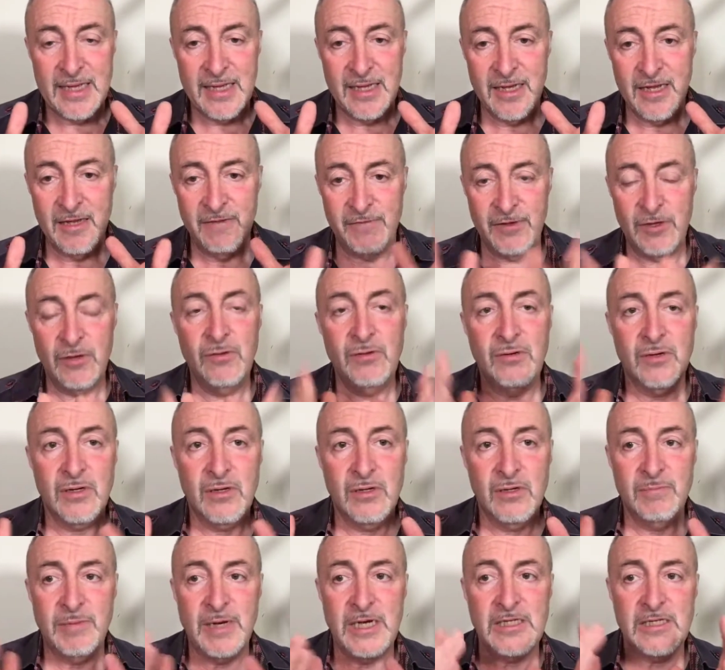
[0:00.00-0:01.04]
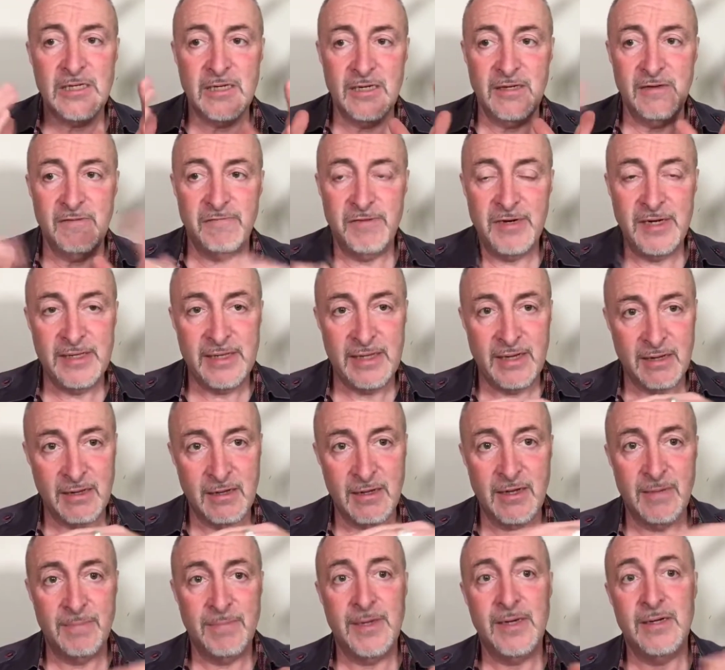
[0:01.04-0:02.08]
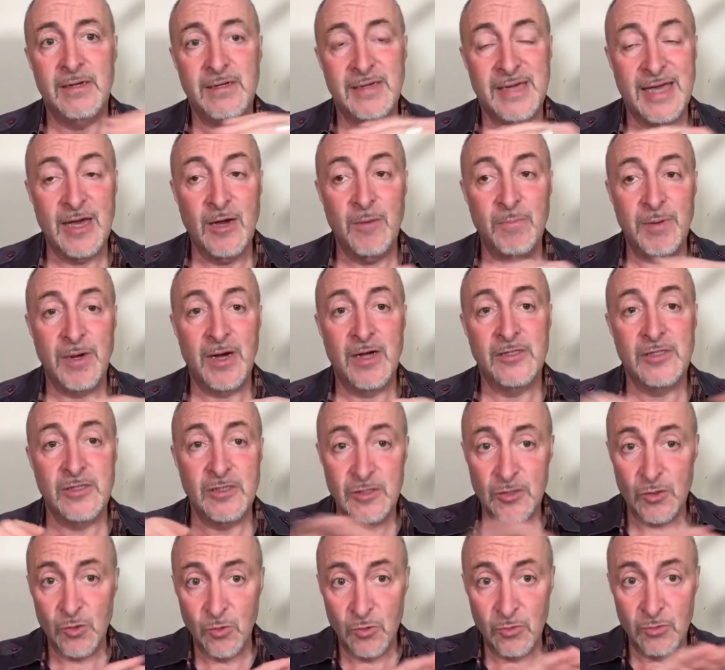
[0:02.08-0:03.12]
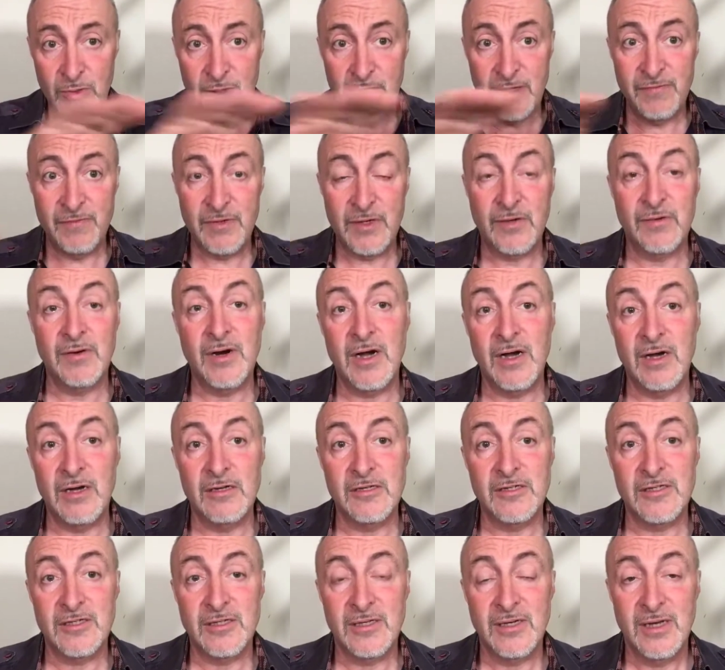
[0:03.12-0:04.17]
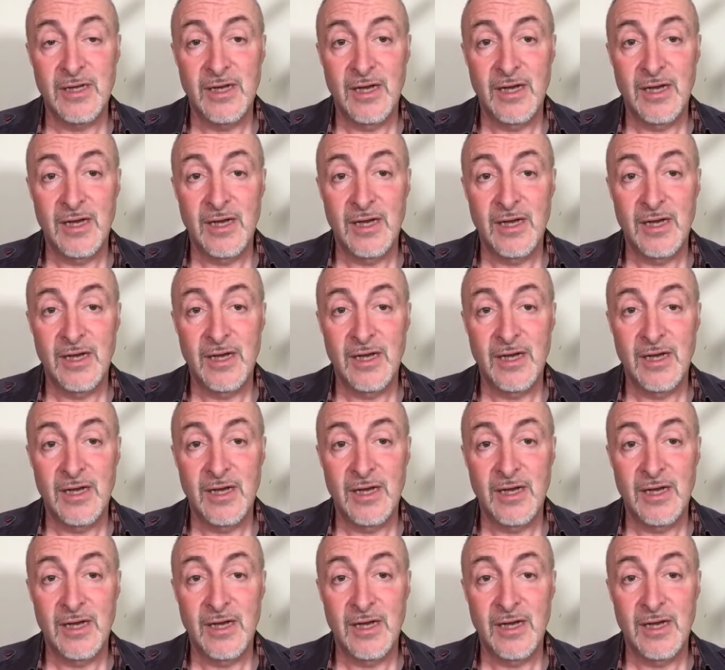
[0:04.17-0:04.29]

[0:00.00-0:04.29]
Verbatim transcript: if you could basically fill in that cow path as all even grass,